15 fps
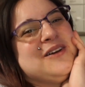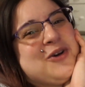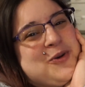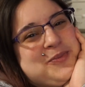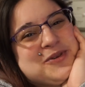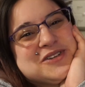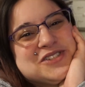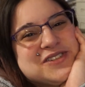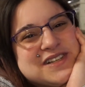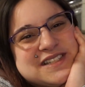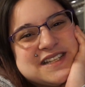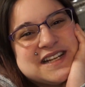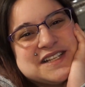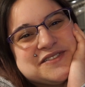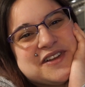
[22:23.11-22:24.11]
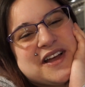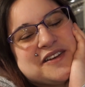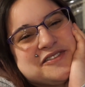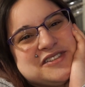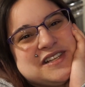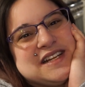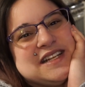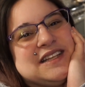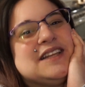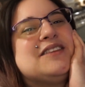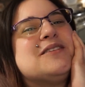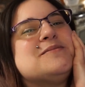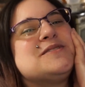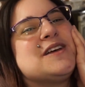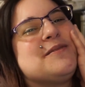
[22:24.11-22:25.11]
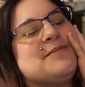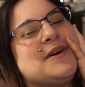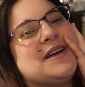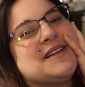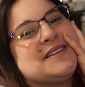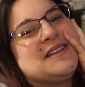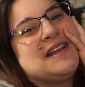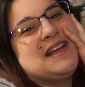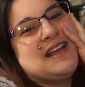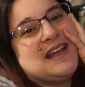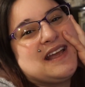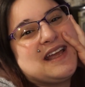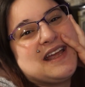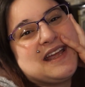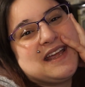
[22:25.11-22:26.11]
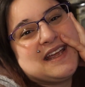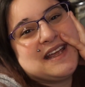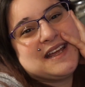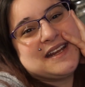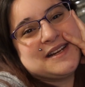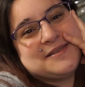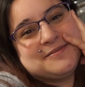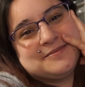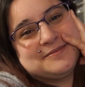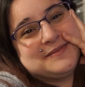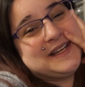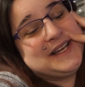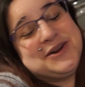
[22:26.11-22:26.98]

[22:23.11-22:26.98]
Hope you enjoyed today's vlog. If you did, hit the thumbs up button. If and not, it don't matter.